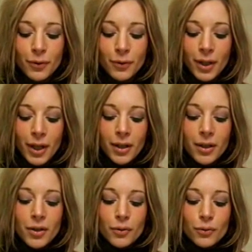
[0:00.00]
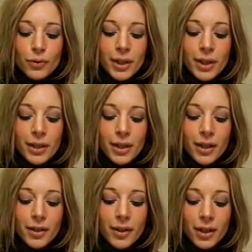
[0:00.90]
fuller. Really
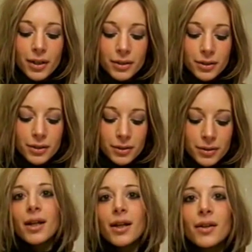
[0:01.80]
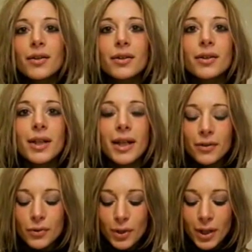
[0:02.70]
like that. The
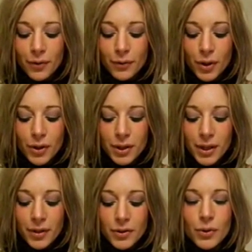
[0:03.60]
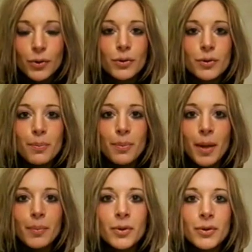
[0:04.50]
next one I've got is called
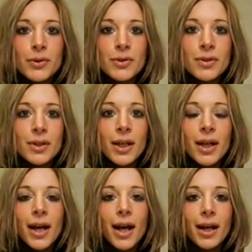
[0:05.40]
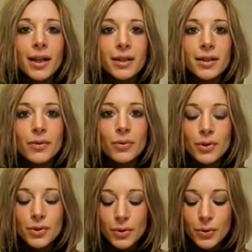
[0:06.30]
Bubbles, and this
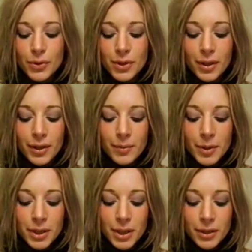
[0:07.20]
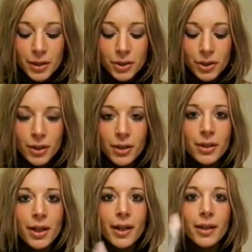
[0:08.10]
was also limited
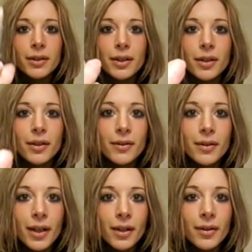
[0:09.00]
edition, and it looks like